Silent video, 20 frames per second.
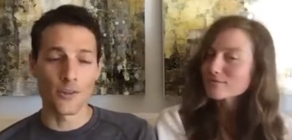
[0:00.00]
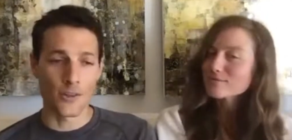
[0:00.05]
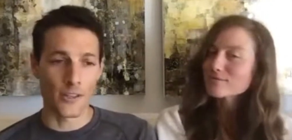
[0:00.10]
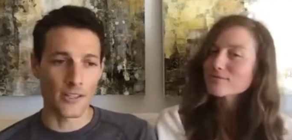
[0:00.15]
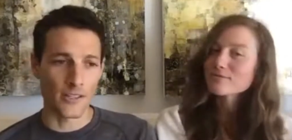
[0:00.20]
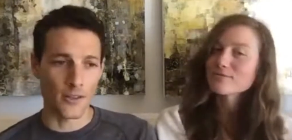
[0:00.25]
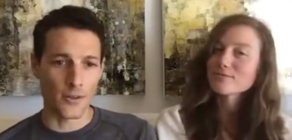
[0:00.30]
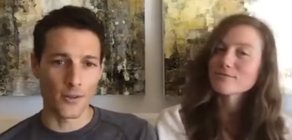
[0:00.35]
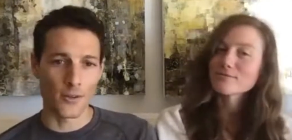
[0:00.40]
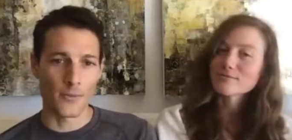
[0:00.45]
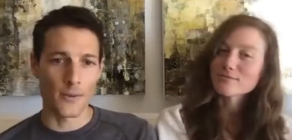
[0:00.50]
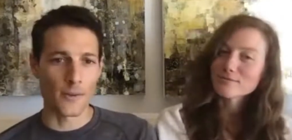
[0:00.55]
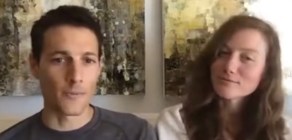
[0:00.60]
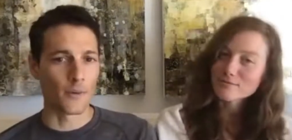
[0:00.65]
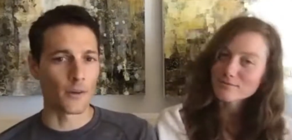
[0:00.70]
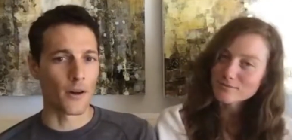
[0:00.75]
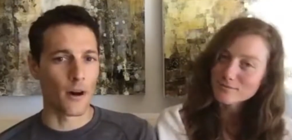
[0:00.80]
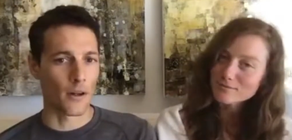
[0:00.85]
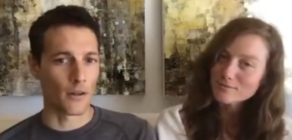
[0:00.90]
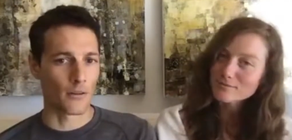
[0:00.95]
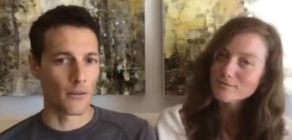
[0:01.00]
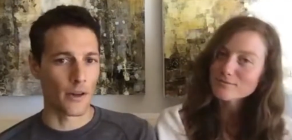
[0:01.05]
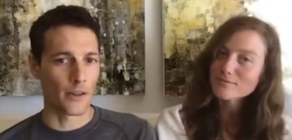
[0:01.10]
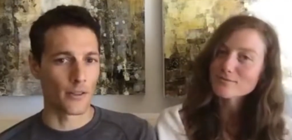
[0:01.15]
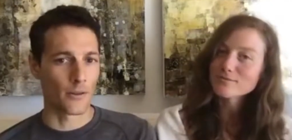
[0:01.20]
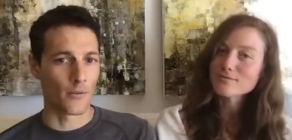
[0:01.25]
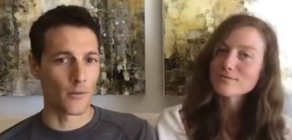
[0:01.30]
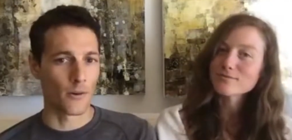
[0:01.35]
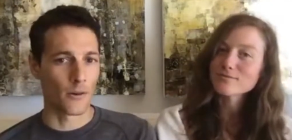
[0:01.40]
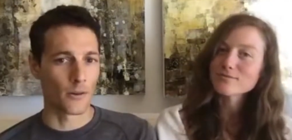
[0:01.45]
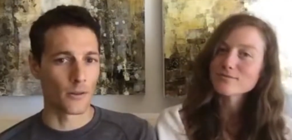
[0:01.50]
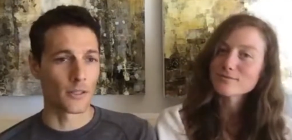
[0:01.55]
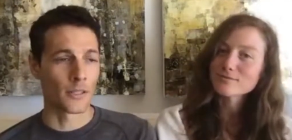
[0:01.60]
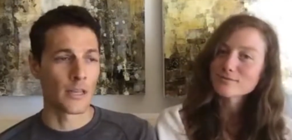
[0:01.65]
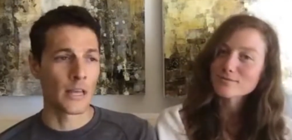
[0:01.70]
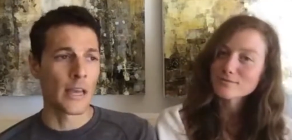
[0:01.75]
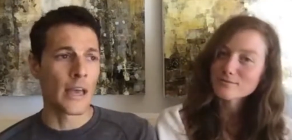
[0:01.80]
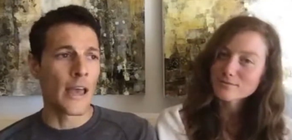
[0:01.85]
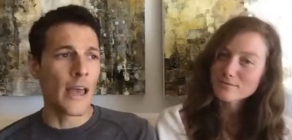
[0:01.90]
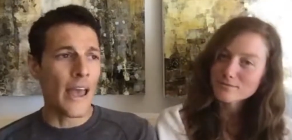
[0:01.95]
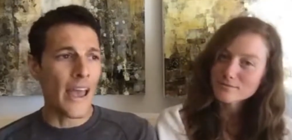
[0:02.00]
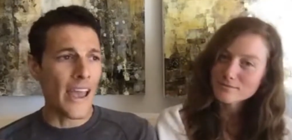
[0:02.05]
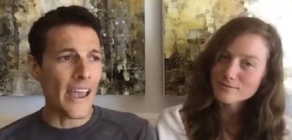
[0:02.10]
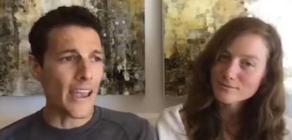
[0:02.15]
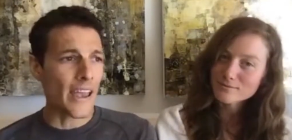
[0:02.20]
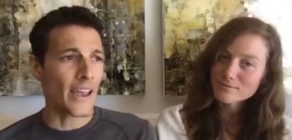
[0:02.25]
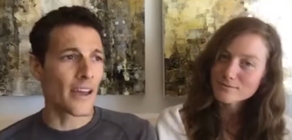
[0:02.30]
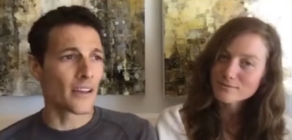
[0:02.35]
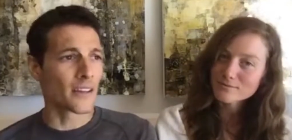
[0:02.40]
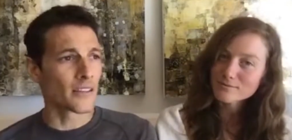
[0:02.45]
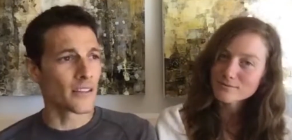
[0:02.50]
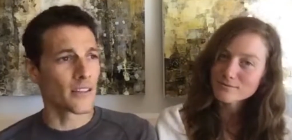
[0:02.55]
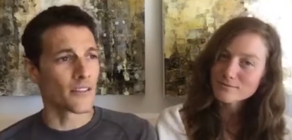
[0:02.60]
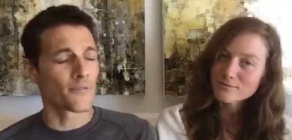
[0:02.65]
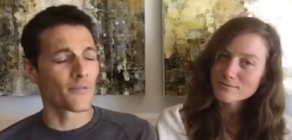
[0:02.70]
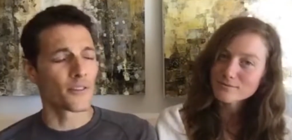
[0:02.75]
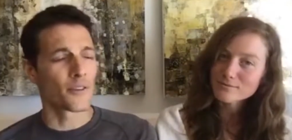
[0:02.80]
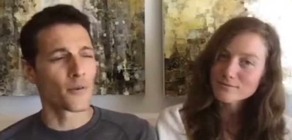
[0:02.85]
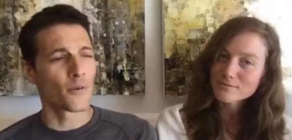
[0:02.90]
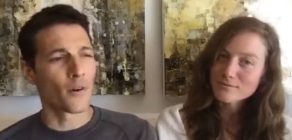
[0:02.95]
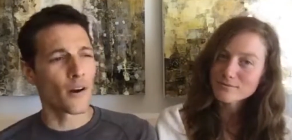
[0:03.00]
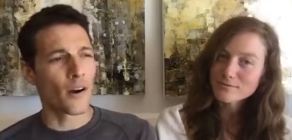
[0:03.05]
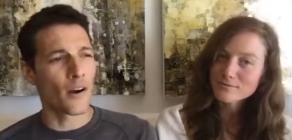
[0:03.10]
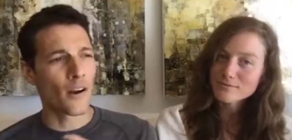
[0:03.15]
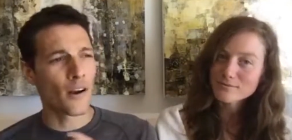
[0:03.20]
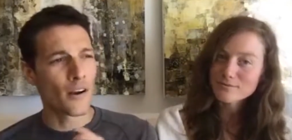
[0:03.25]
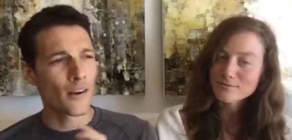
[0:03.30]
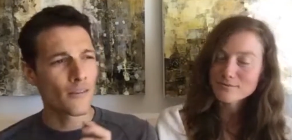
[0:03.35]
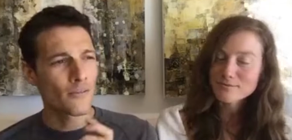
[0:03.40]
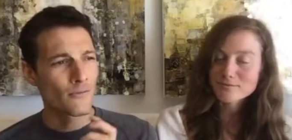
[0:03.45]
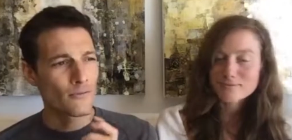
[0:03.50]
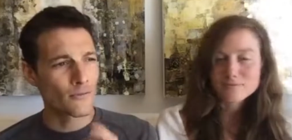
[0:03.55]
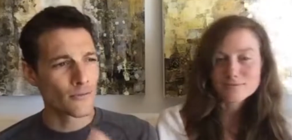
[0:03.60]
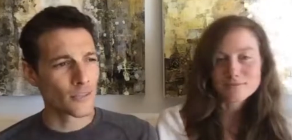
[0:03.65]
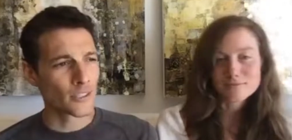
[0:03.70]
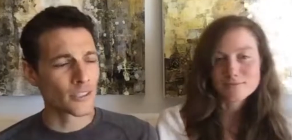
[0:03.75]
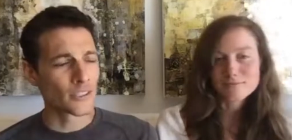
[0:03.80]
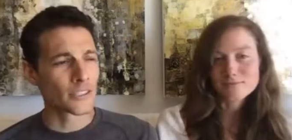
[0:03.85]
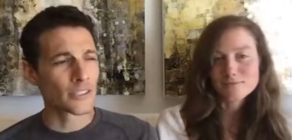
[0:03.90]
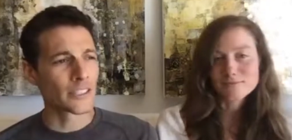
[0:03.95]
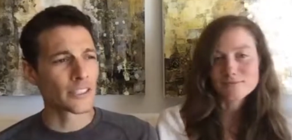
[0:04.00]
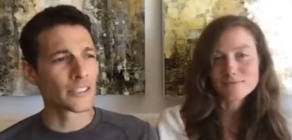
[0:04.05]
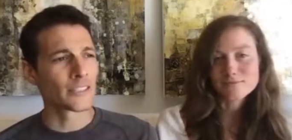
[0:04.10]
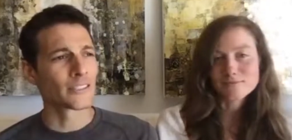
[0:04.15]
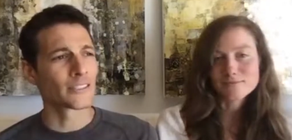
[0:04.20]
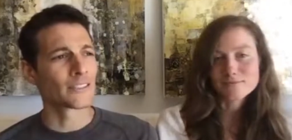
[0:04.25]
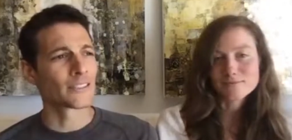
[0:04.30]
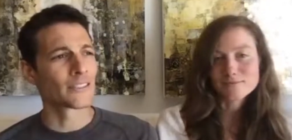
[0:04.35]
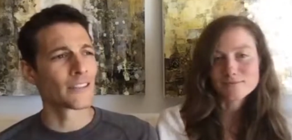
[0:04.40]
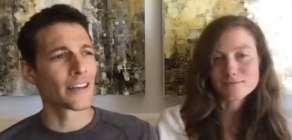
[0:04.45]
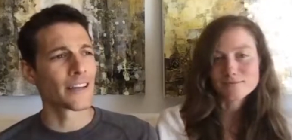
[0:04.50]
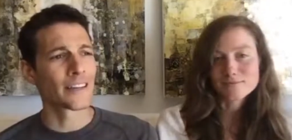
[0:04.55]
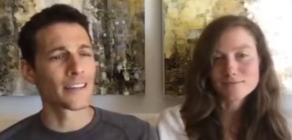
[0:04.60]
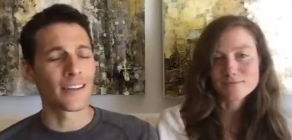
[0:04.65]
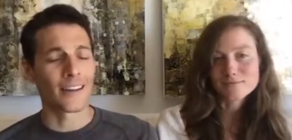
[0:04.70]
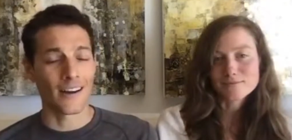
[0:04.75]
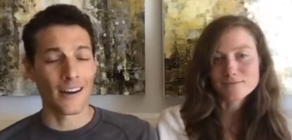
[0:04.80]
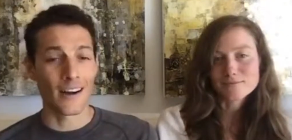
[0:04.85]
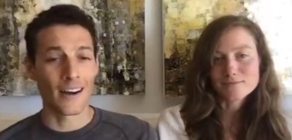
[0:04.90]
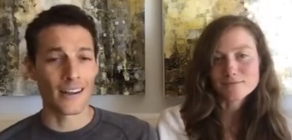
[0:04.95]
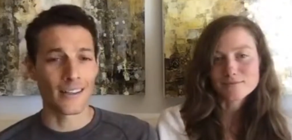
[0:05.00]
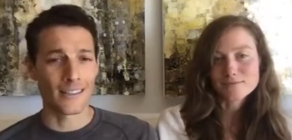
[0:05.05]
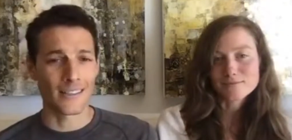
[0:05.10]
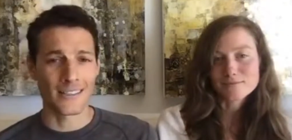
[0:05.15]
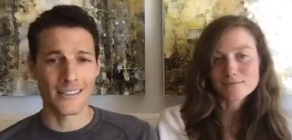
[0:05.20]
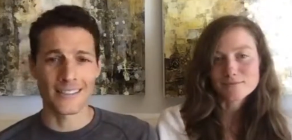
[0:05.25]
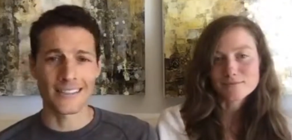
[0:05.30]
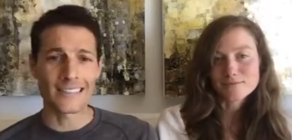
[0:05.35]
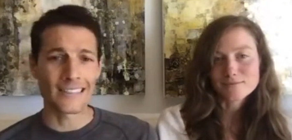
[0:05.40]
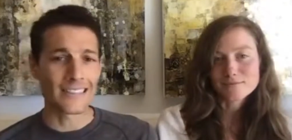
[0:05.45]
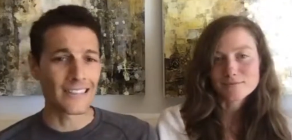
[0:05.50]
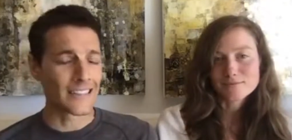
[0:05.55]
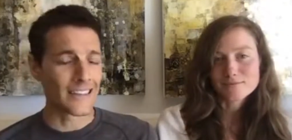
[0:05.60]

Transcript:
Speaker 1: consult with people all around the world. And if you are really like us,